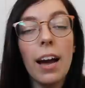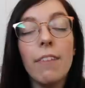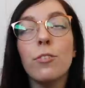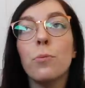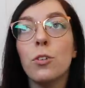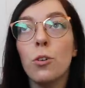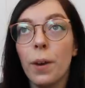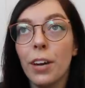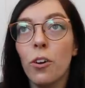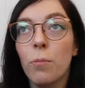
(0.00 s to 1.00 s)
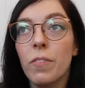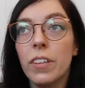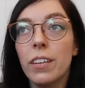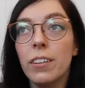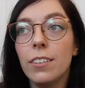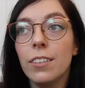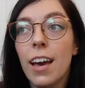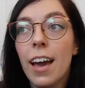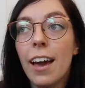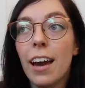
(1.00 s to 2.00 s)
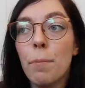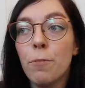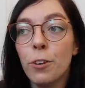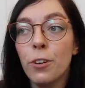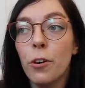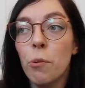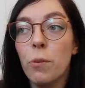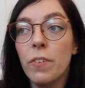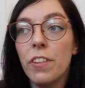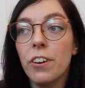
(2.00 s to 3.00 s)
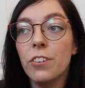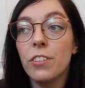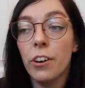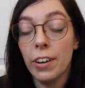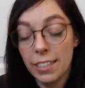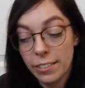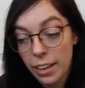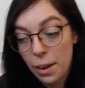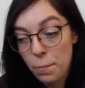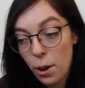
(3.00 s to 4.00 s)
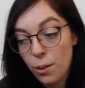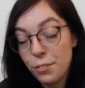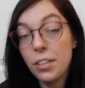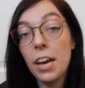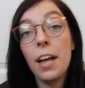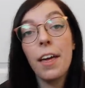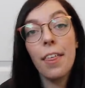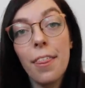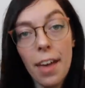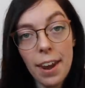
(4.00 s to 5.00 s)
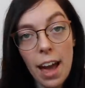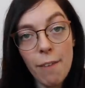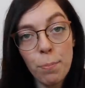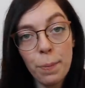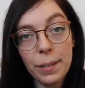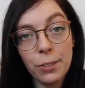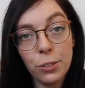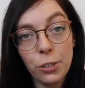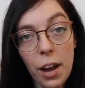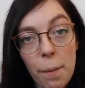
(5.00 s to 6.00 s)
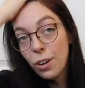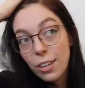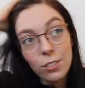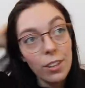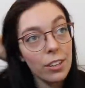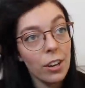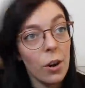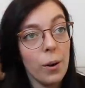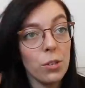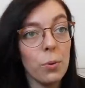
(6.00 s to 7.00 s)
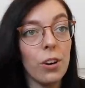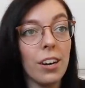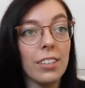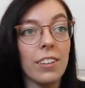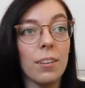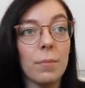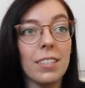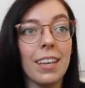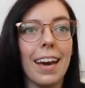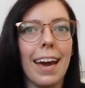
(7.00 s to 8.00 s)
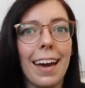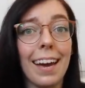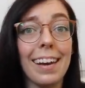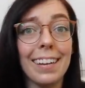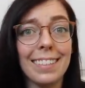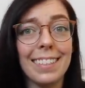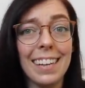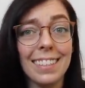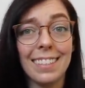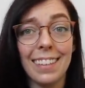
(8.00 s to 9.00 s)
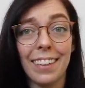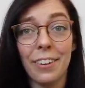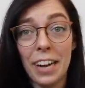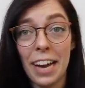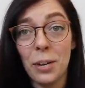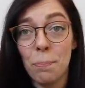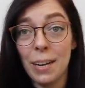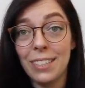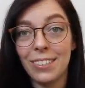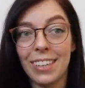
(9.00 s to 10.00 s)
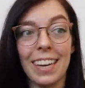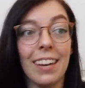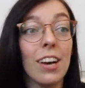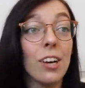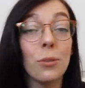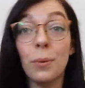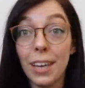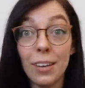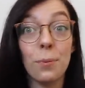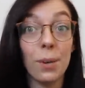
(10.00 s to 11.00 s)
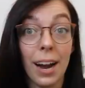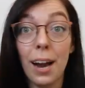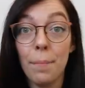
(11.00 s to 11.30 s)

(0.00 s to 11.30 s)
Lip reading: I have this ritual when I go to movie theaters, and I prefer to go to movie theaters that are inside malls that have a pretzel shop. So not too long ago on Twitter, I saw someone say, hey, Auntie Anne's is selling their at-home pretzel kit, so guess what I